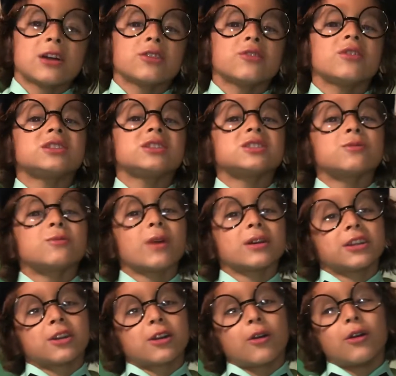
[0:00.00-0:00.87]
the reason why
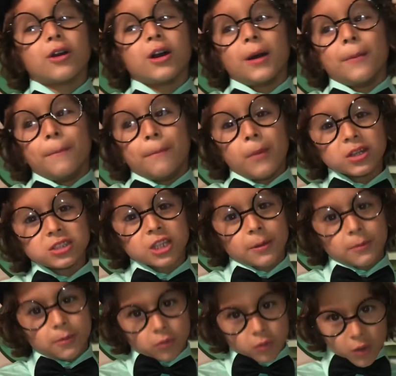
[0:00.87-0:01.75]
they call it a mud
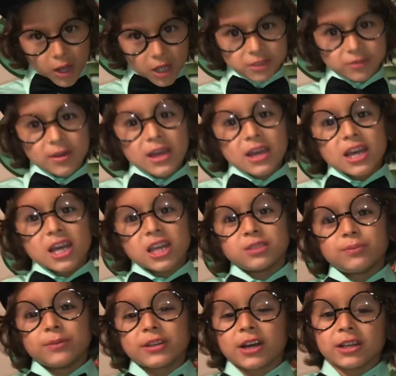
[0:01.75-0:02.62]
dabber wasp is
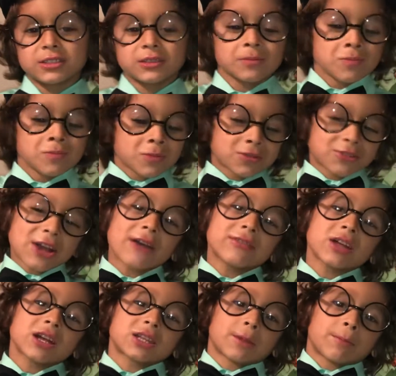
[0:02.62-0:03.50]
because, kind of
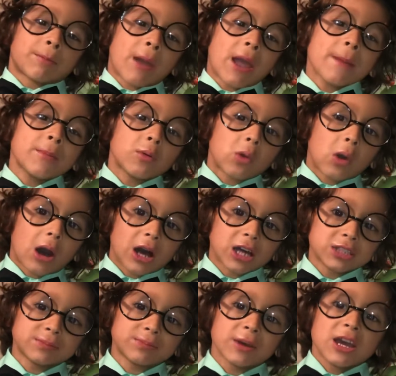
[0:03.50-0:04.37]
like the paper
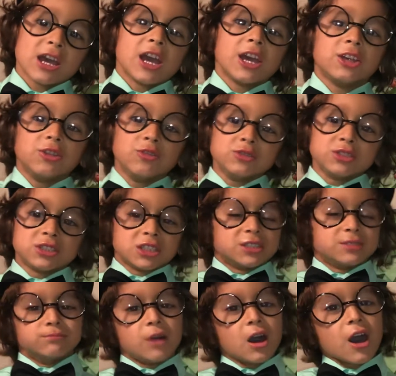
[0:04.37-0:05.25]
wasp, it uses
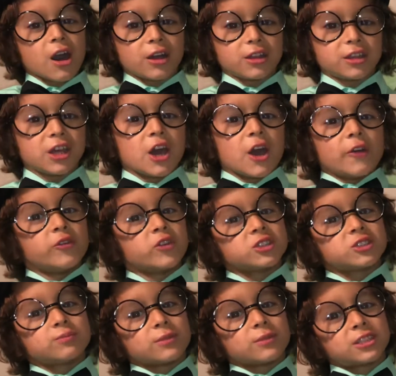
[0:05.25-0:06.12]
mud for
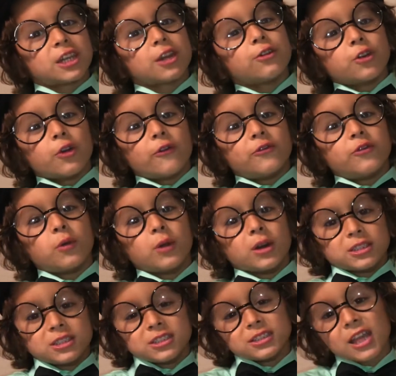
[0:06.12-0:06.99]
its material for
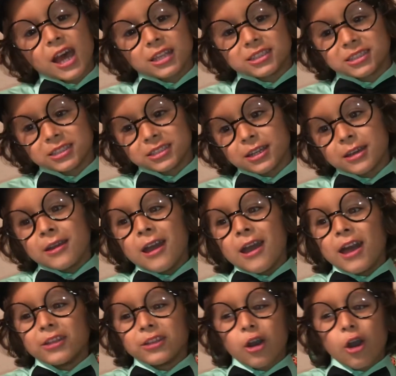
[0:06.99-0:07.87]
its nest.
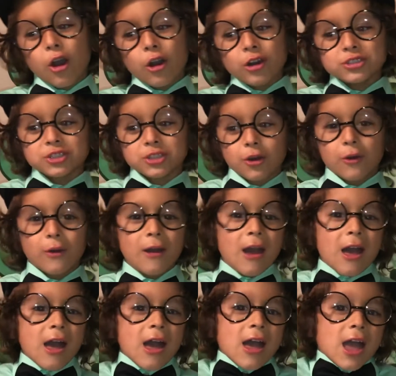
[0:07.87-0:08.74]
And also,
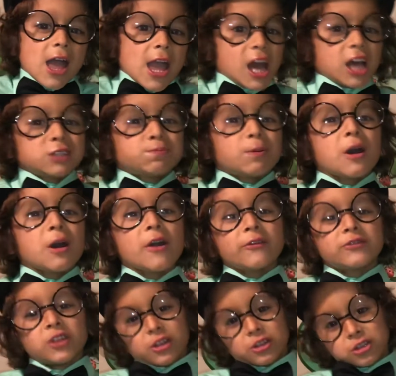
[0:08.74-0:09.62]
it's part of
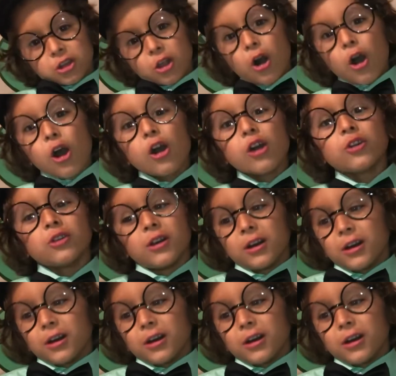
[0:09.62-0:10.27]
the long